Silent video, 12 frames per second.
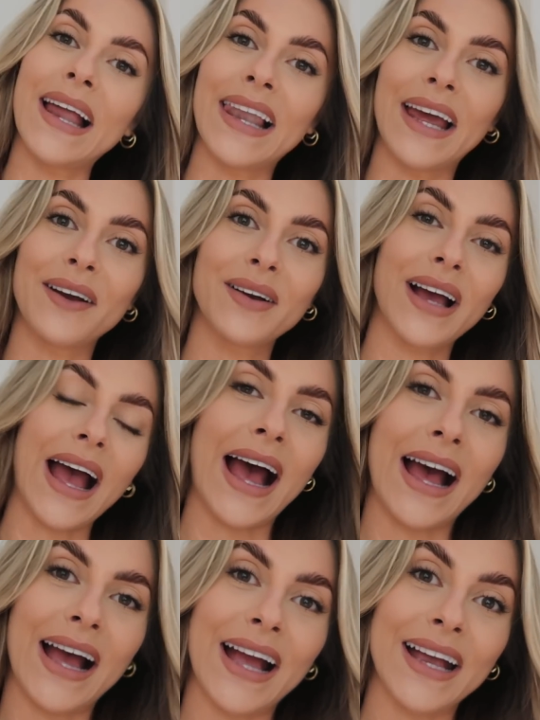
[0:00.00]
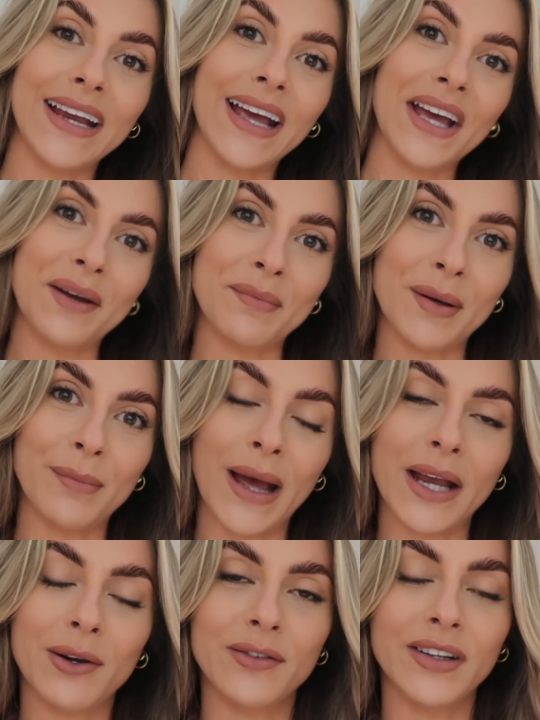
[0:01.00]
Hello, I am
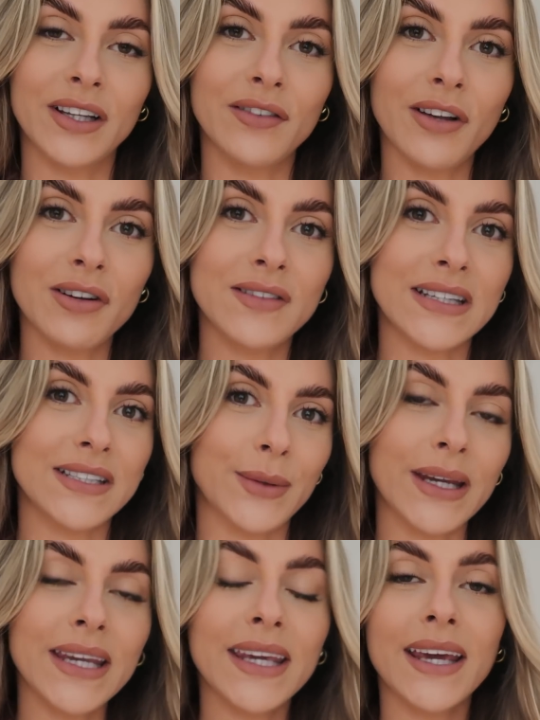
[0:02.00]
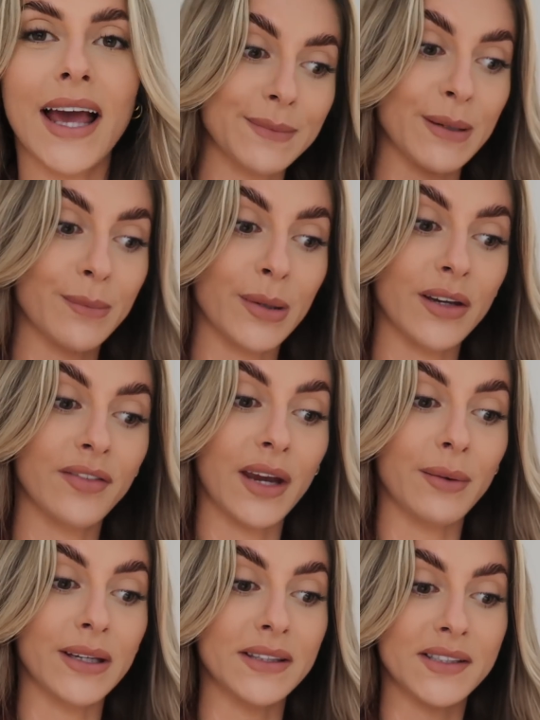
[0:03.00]
back with a little vlog this week. It's been birthday
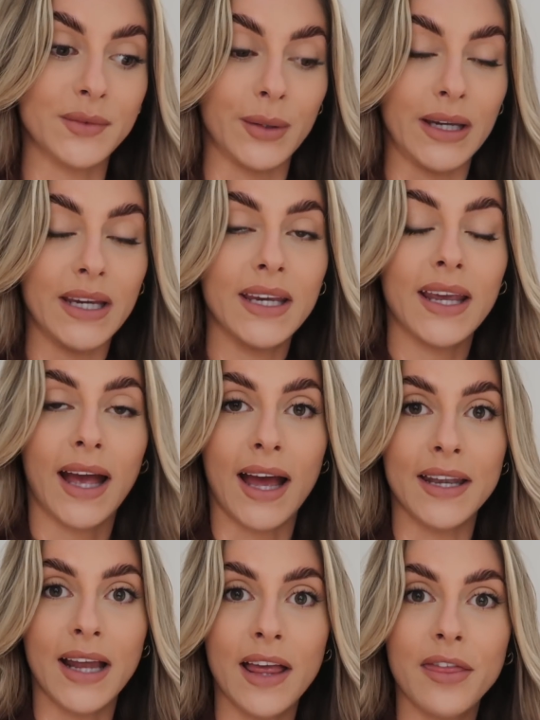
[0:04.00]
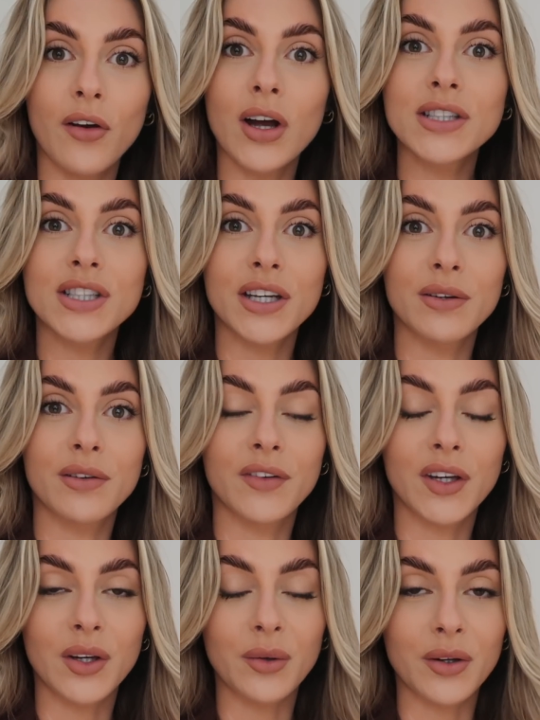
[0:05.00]
week this week and I thought I'd show you a
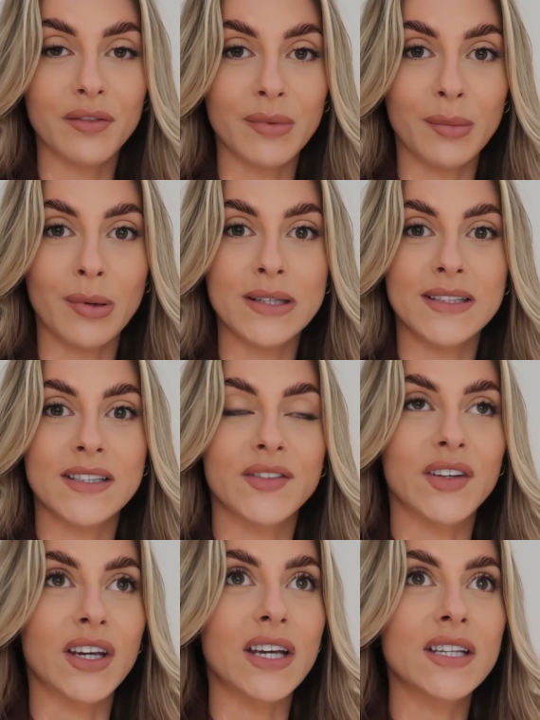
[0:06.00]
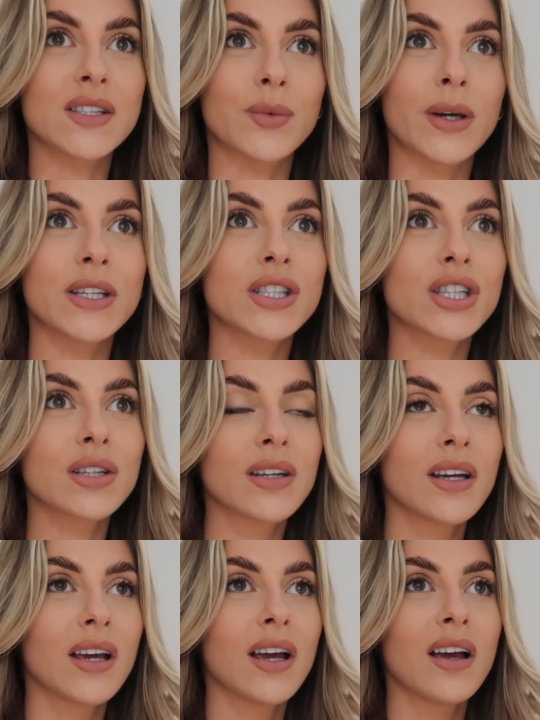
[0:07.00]
few of my presents first, which,
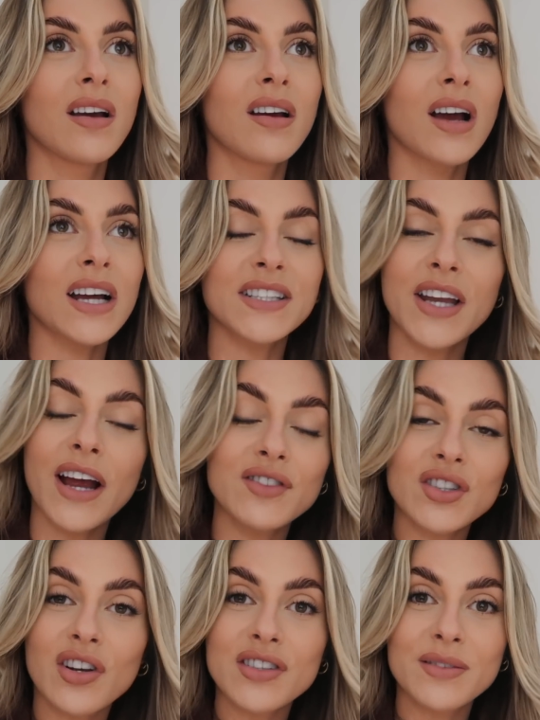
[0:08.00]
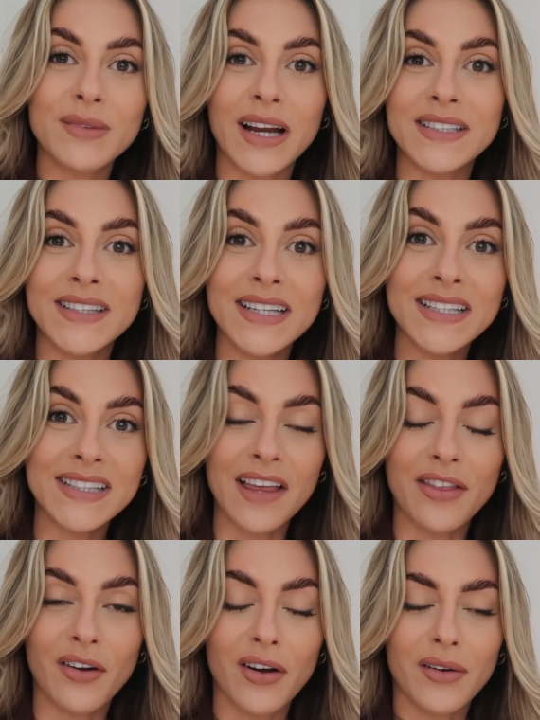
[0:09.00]
I don't know, I've just got some nice things
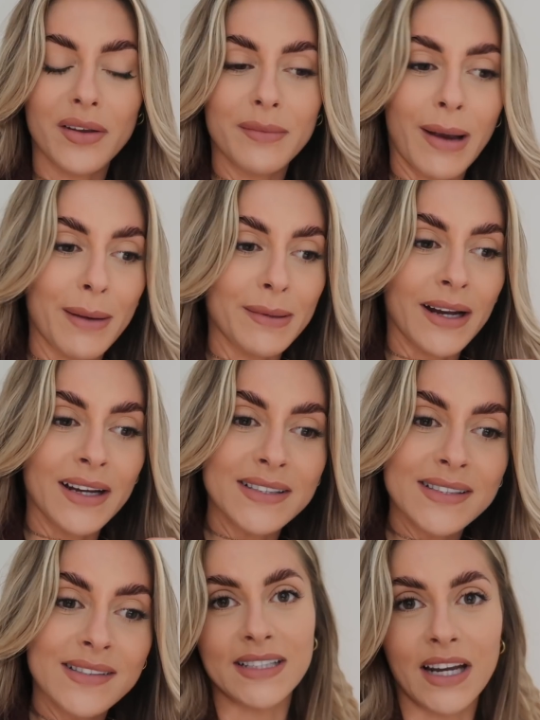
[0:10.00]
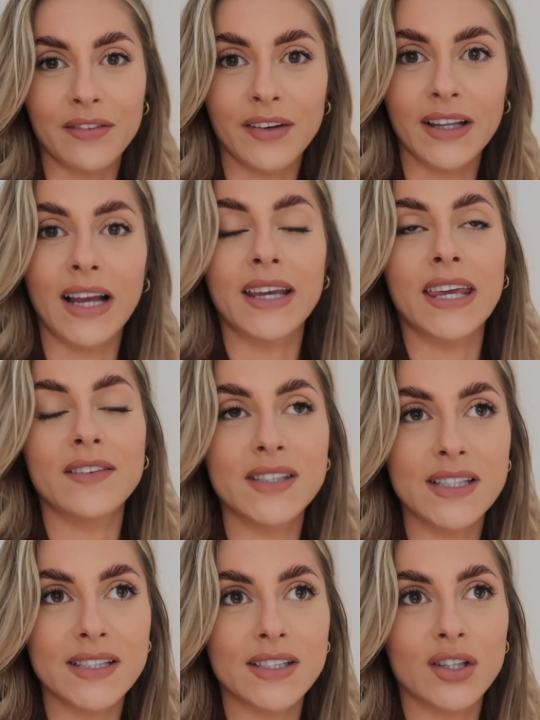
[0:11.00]
that I thought might be nice. And I feel like gift
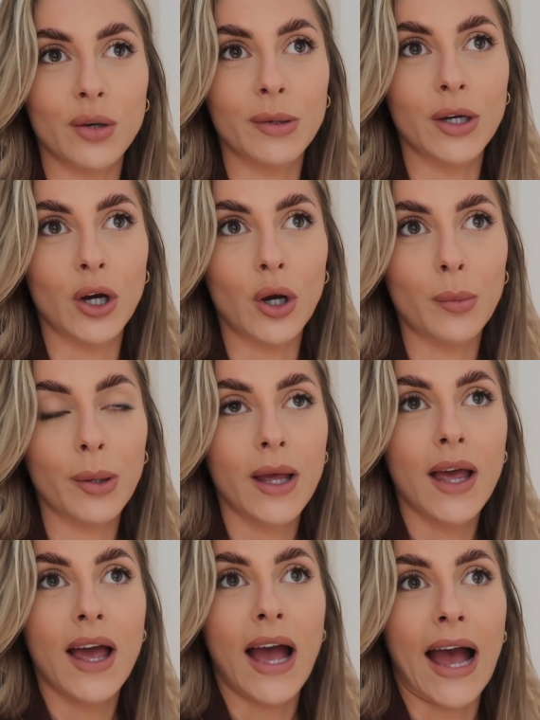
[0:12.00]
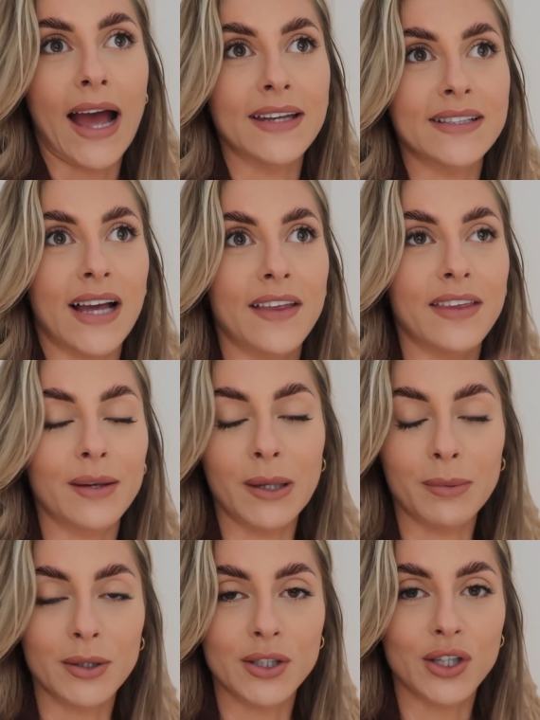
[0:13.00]
season's coming up and I think
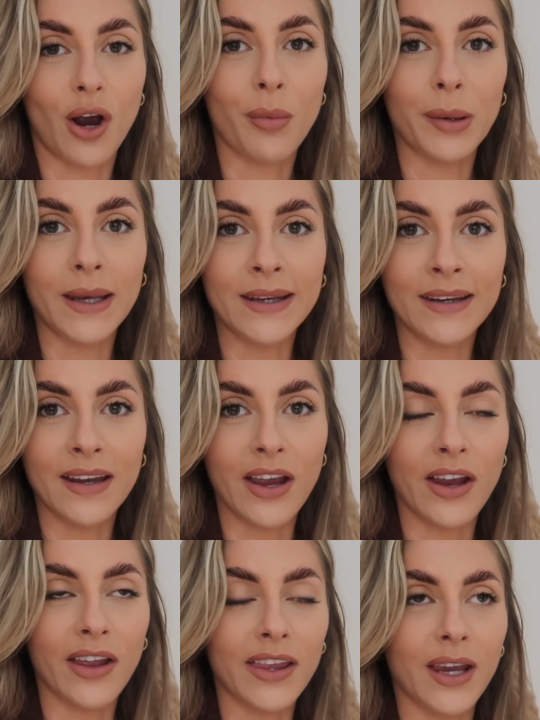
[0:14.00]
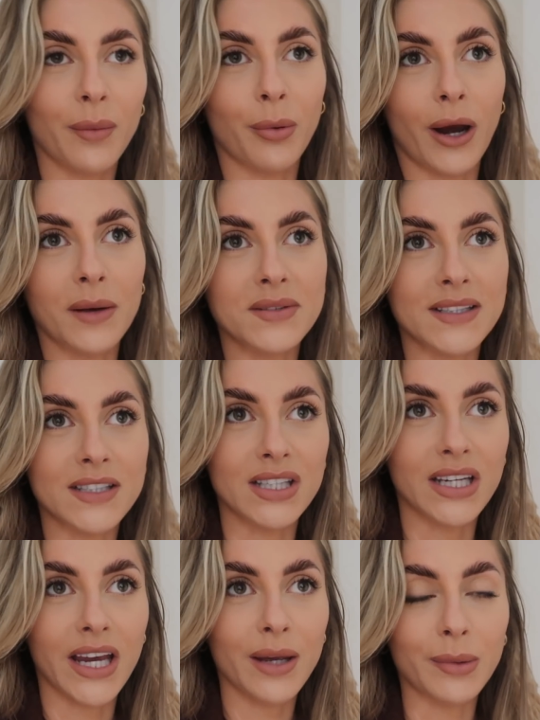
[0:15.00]
people are shopping earlier perhaps this
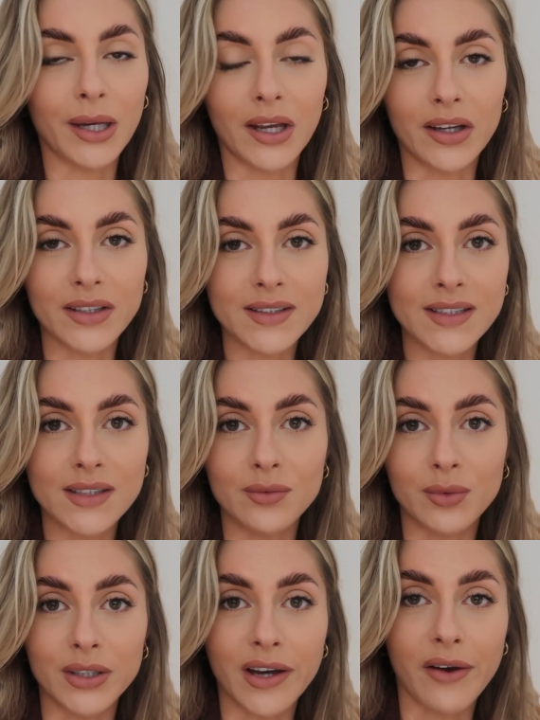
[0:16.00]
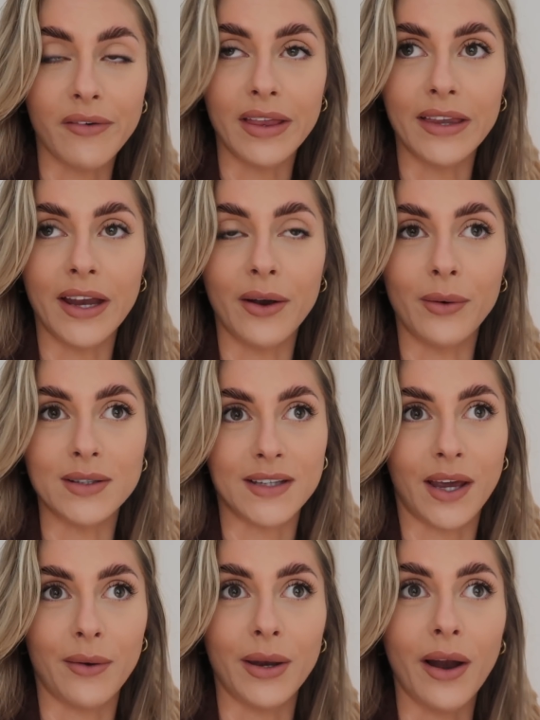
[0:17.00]
year because we don't really know what's
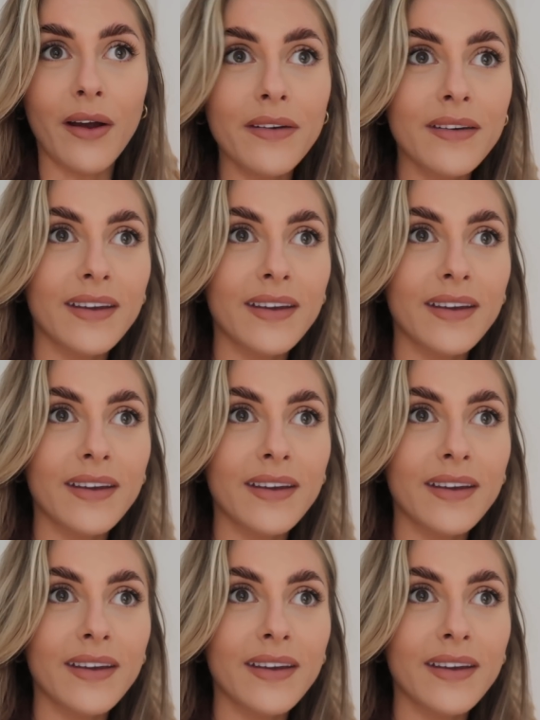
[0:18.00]
going on.